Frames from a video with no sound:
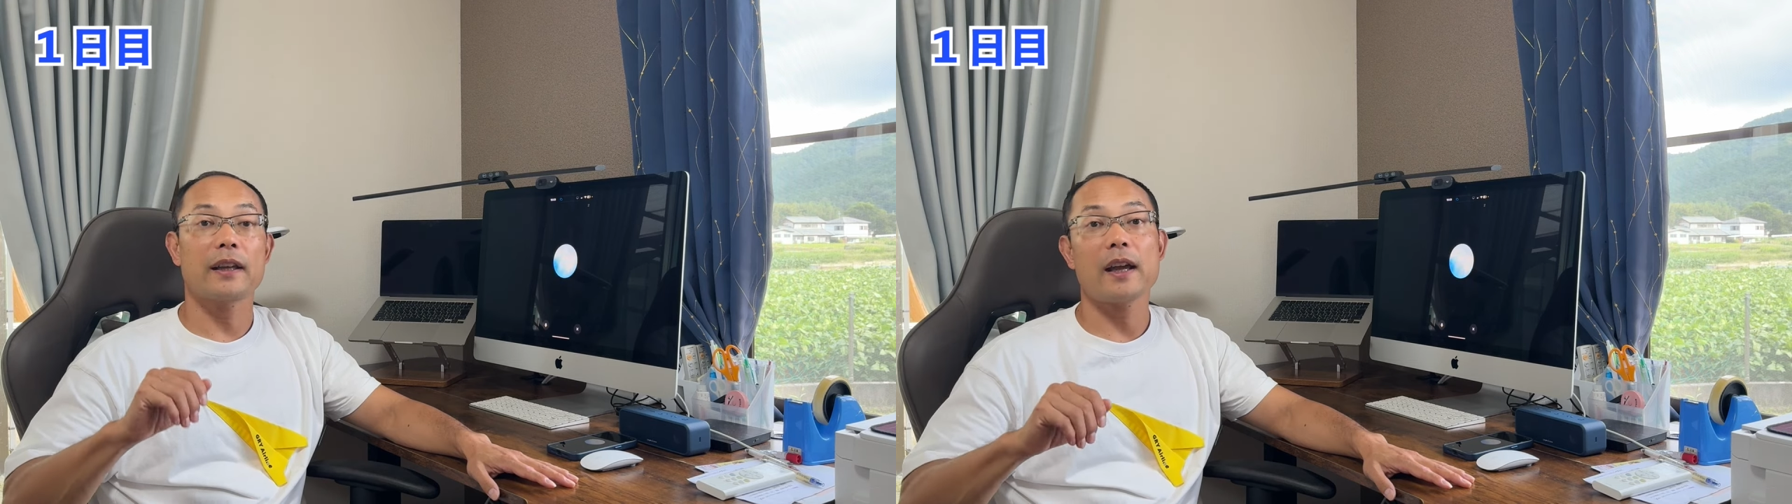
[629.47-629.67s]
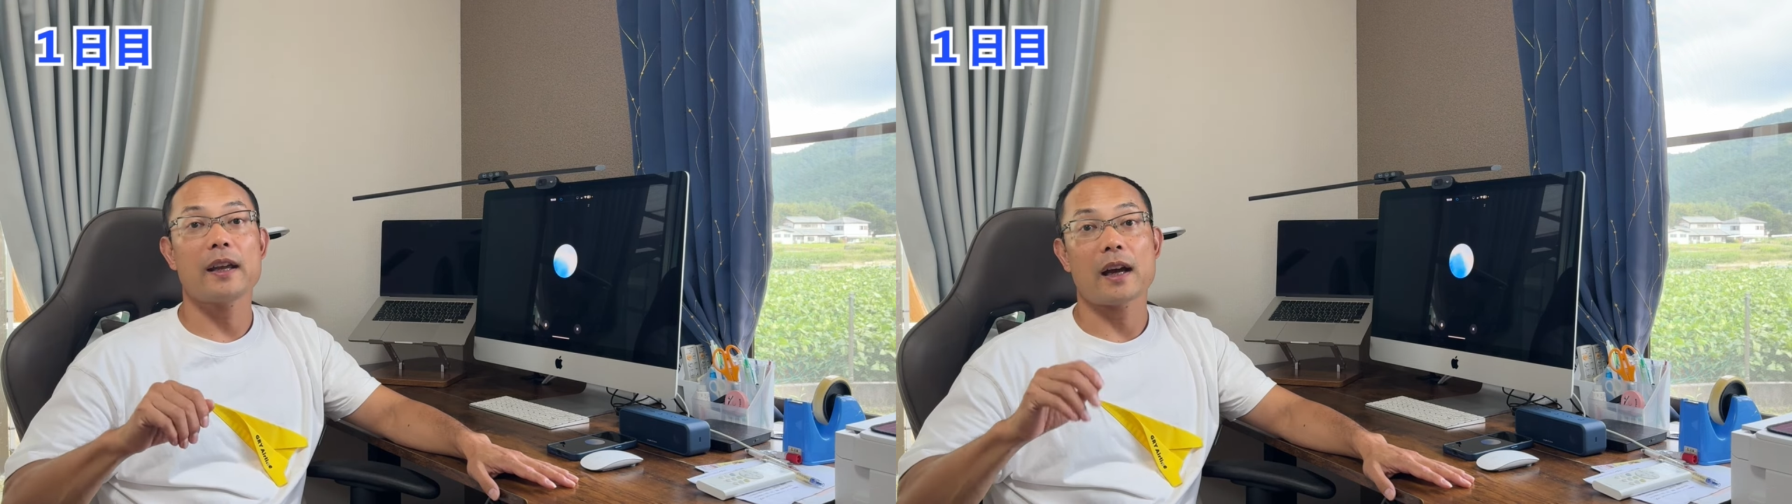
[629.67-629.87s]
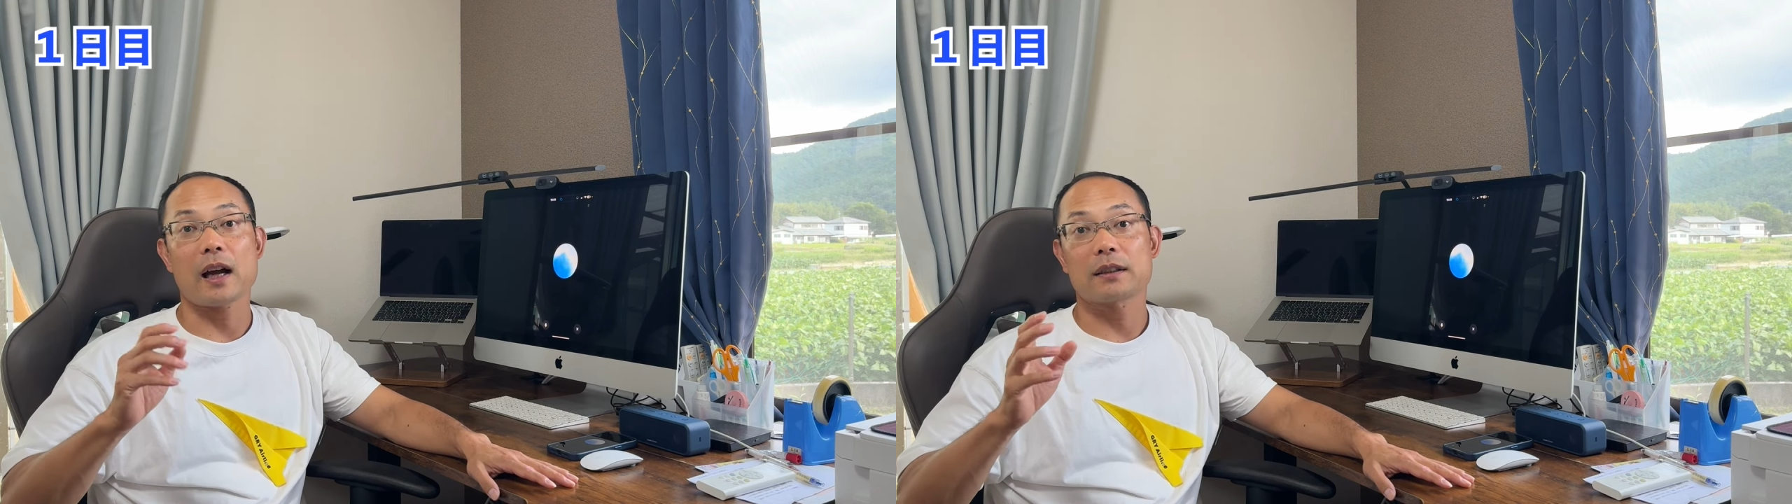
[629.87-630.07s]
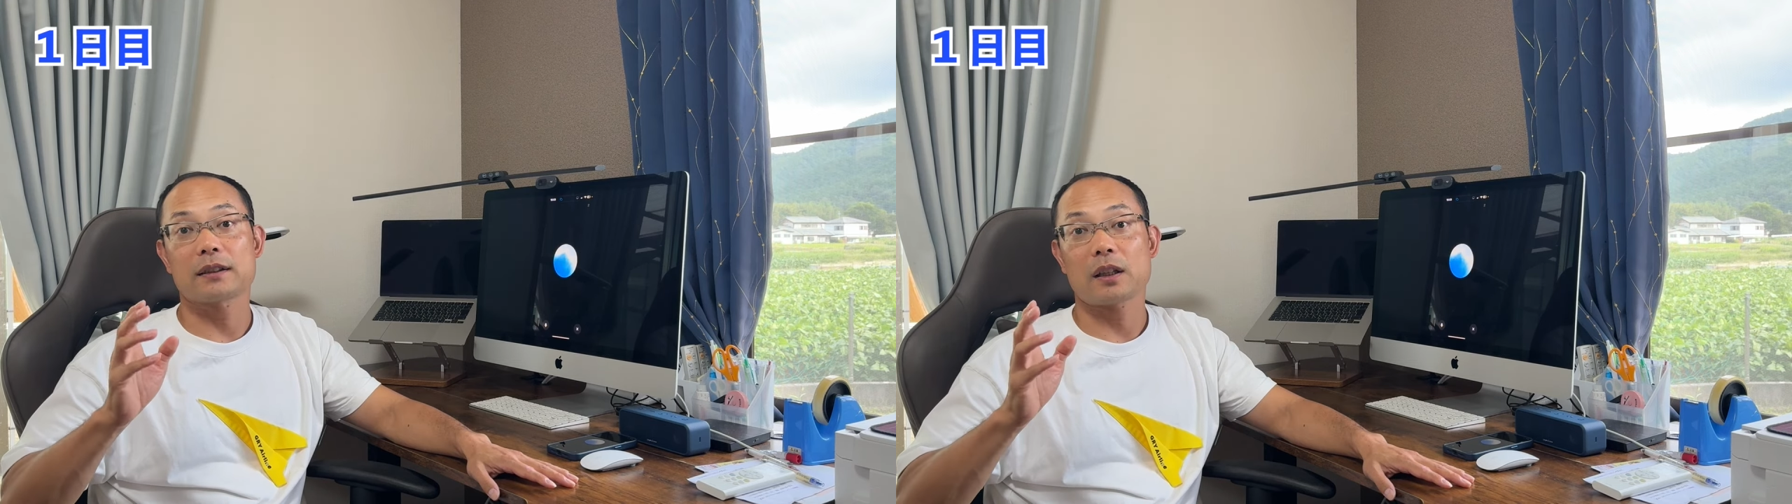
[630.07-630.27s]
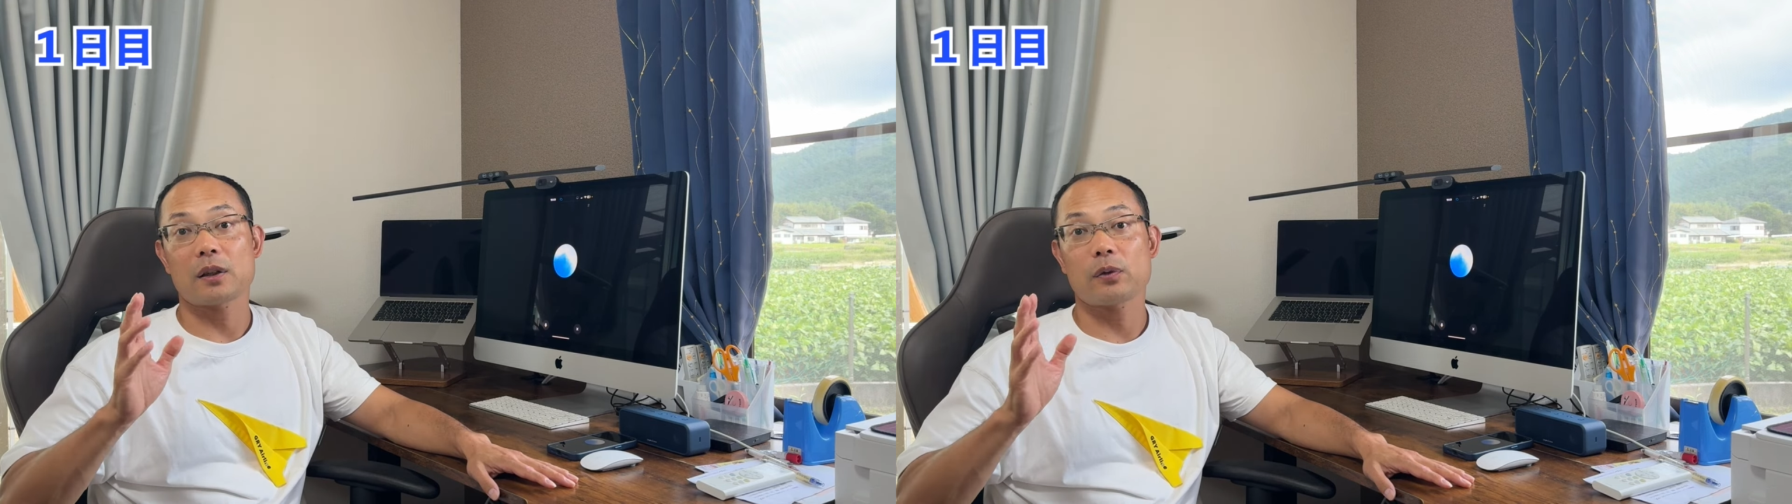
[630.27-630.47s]
We can meet again at
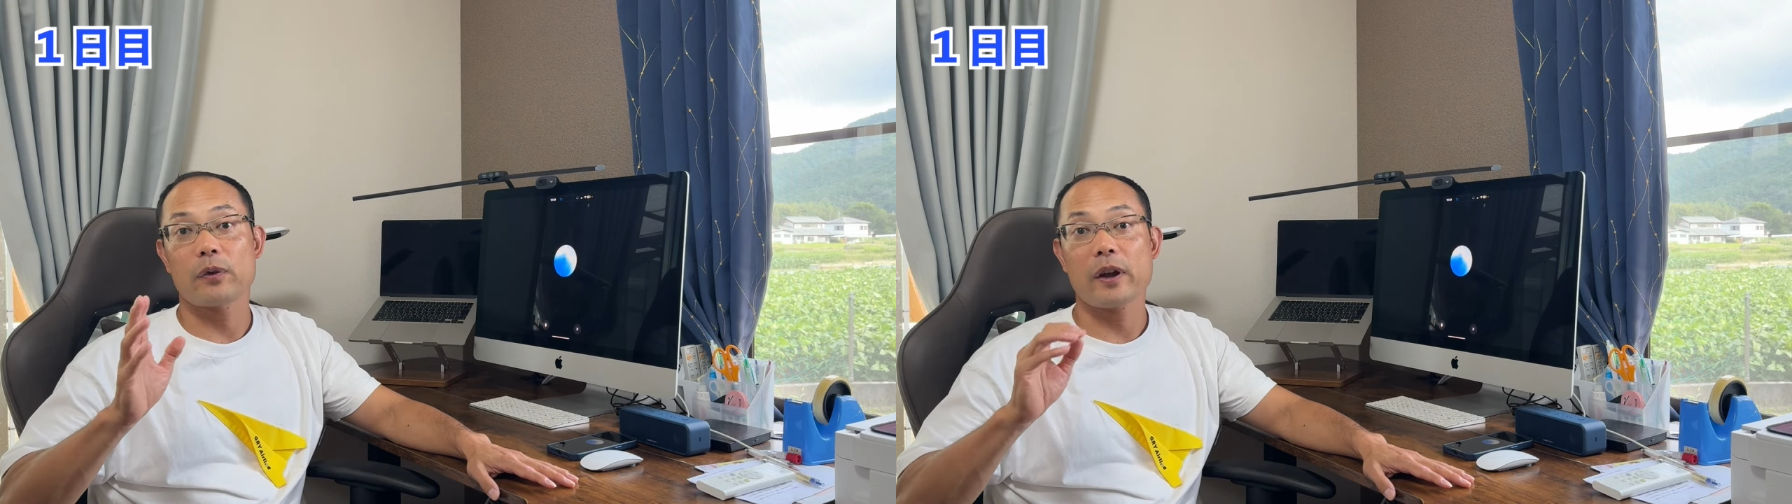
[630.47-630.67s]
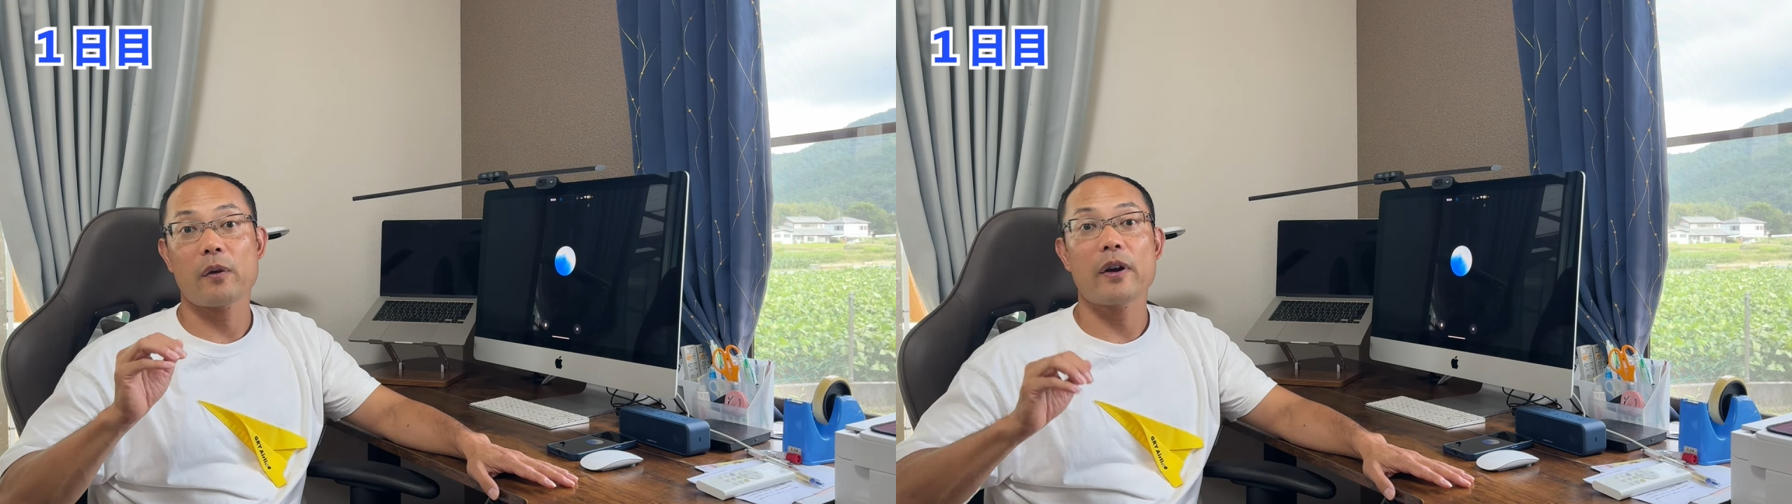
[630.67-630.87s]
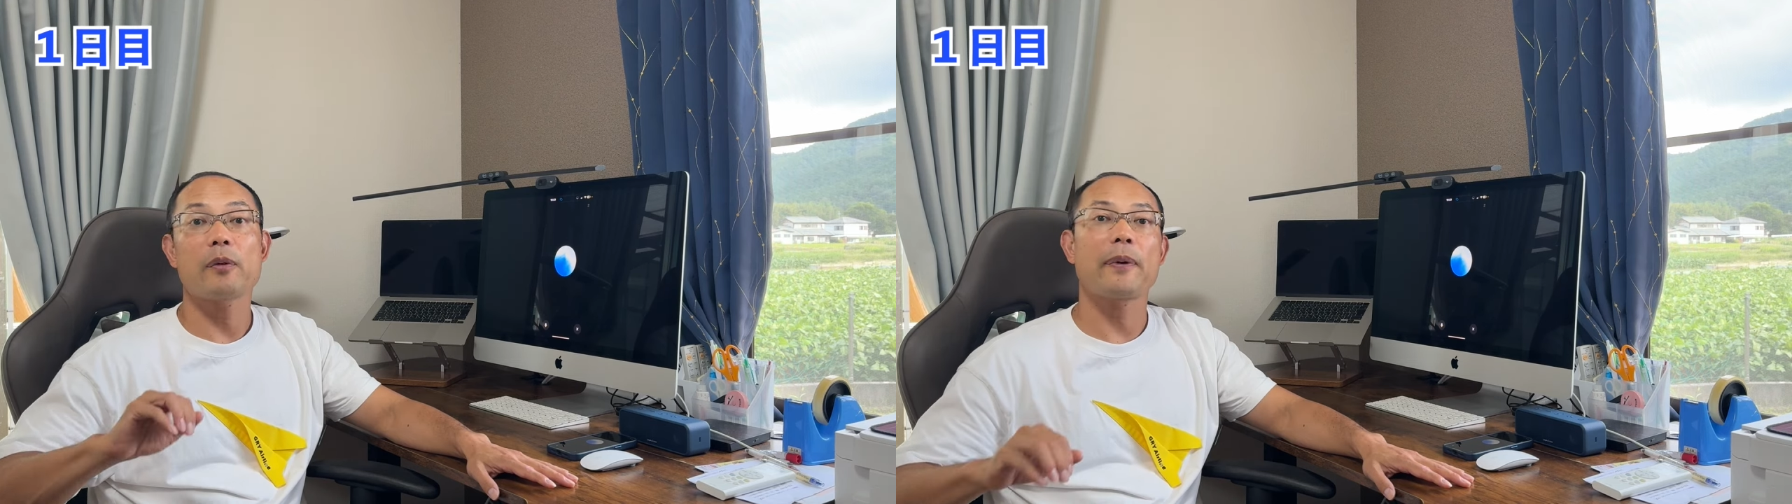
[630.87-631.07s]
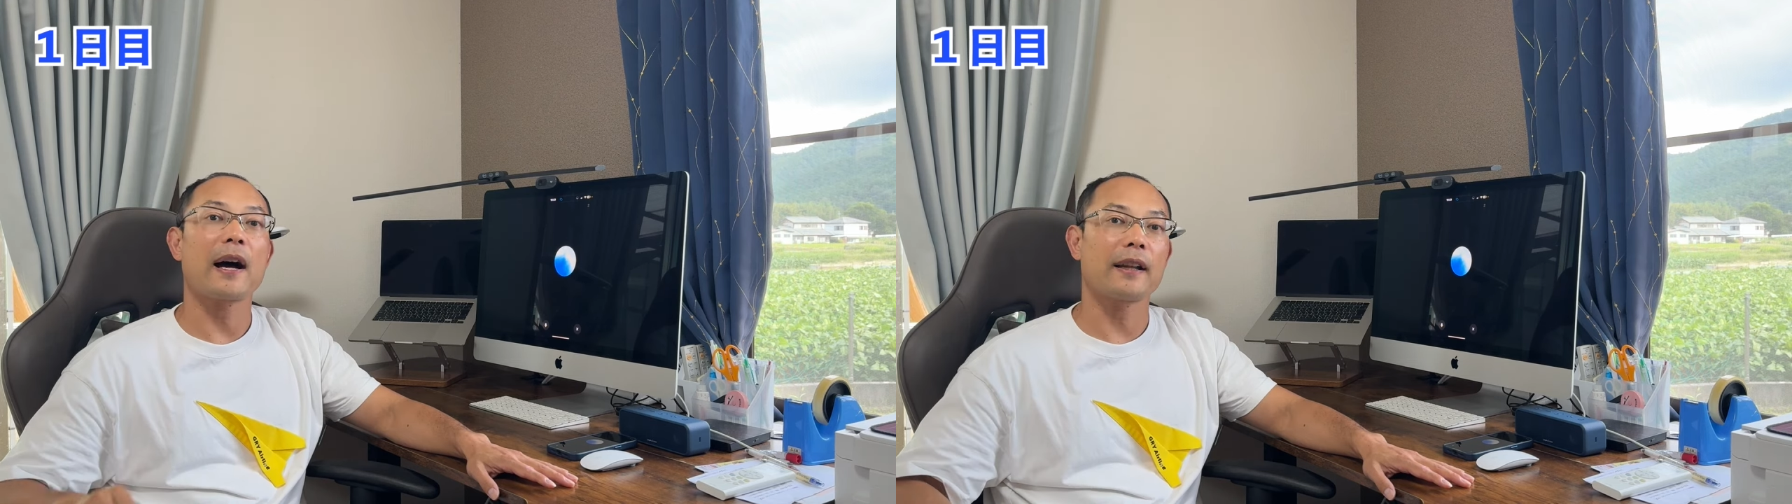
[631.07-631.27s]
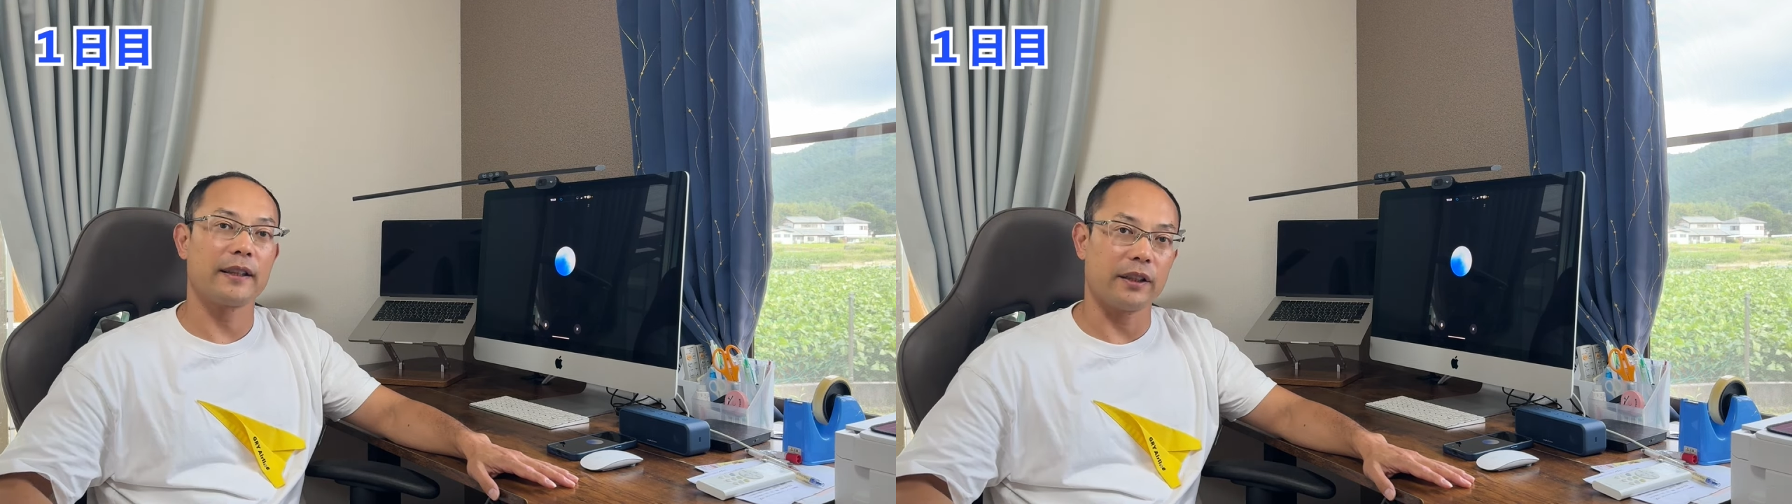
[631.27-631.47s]
the farewell
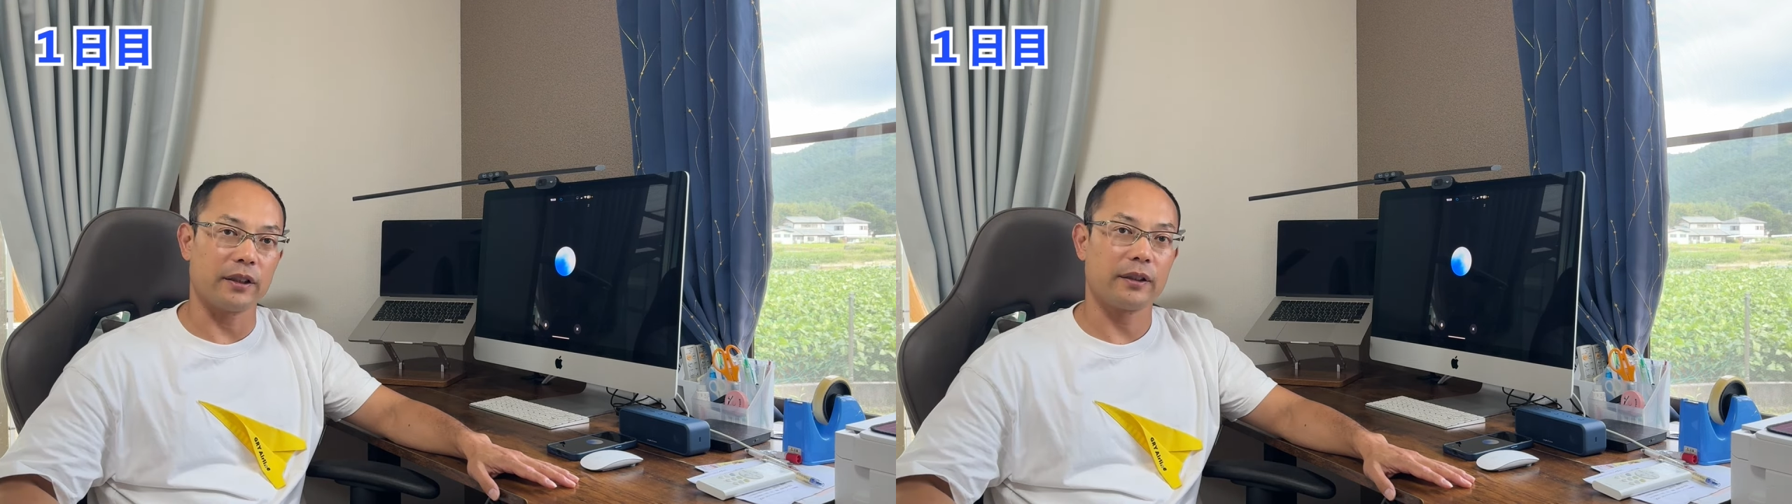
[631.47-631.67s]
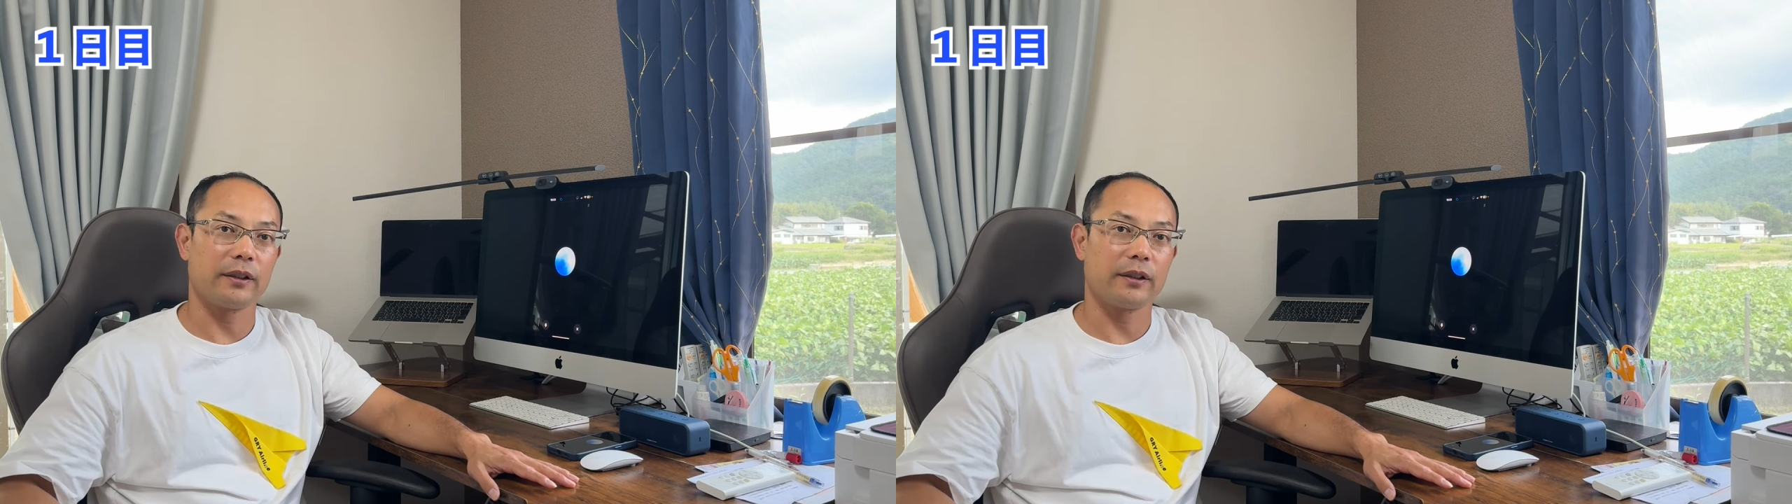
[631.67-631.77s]
party.